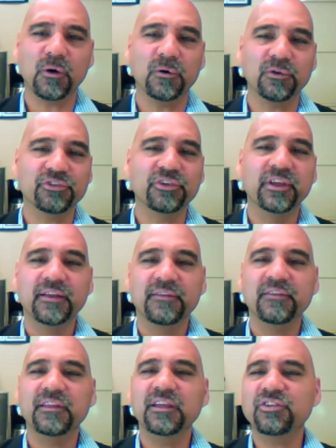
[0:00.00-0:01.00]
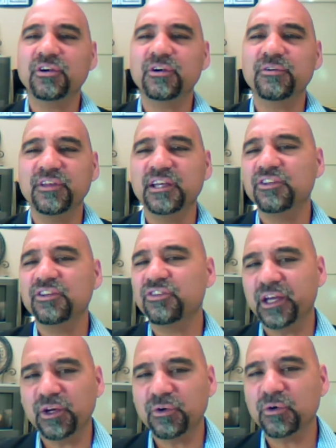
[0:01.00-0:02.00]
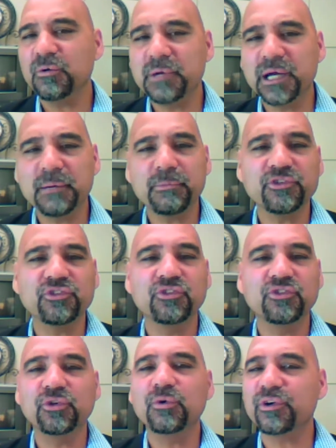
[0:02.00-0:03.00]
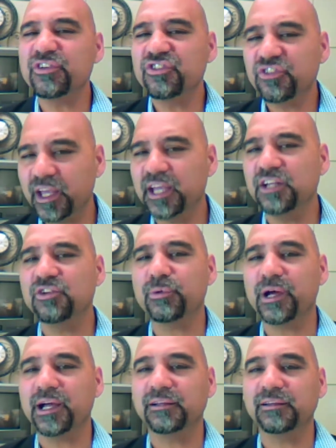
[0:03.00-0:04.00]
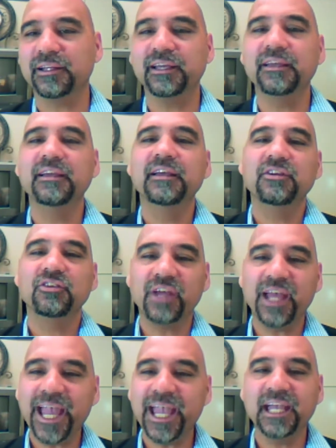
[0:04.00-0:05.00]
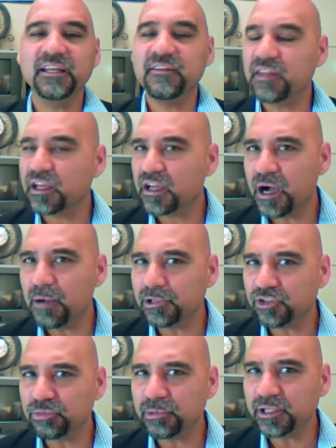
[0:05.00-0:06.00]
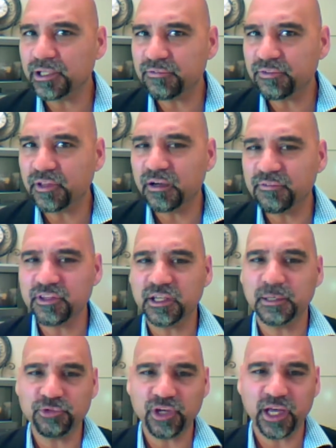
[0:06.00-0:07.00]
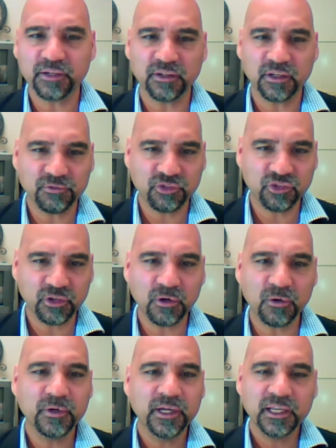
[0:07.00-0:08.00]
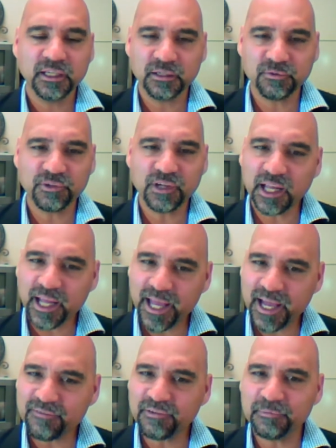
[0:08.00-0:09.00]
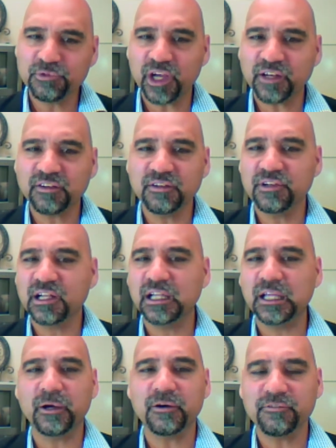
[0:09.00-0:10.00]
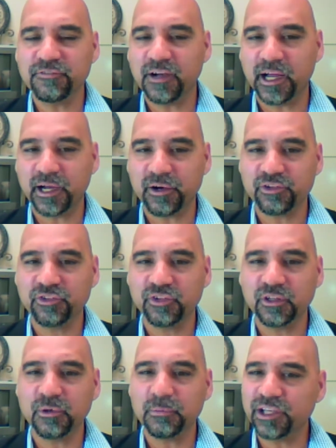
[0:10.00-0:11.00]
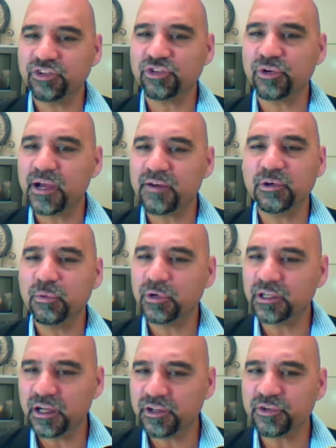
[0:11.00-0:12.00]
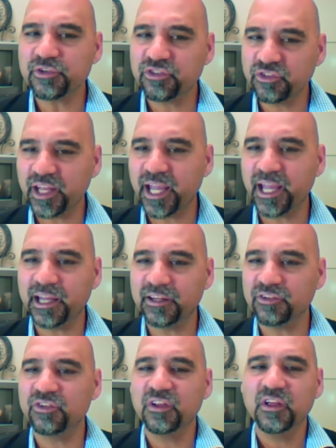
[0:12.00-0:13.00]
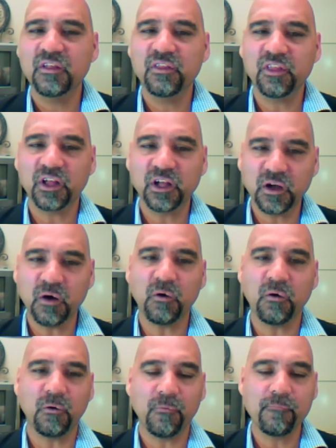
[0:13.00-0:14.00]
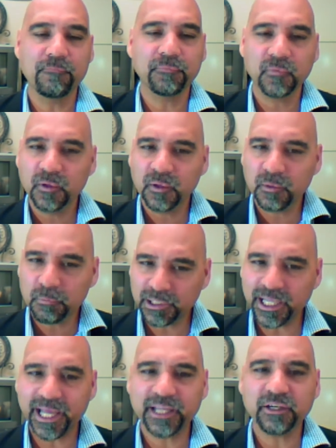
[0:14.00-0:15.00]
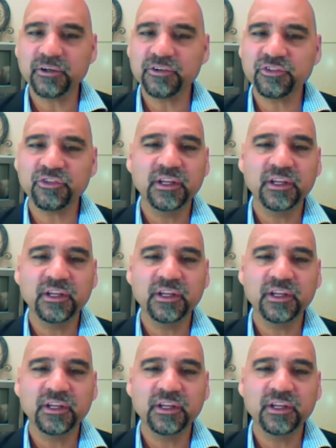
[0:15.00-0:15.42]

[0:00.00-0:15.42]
So with task roles, these are things that group members do or say directly to aid in the accomplishment of, of the objectives. So you've got to have objective clarifiers. You know, make sure everyone understands the goal.